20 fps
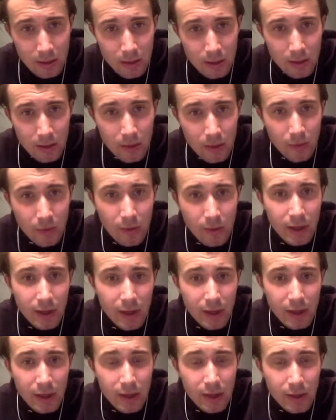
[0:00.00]

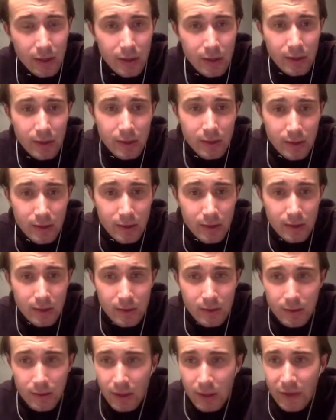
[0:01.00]
Alrighty,
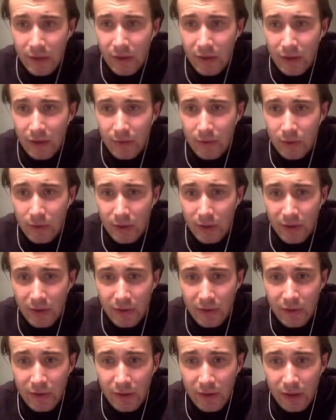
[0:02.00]
let's have a
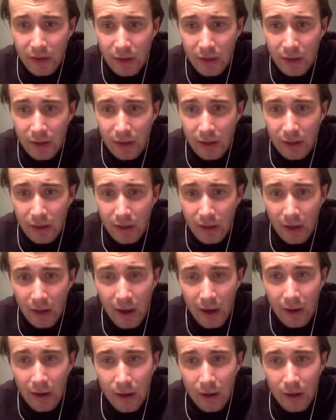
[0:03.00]
look-see here now.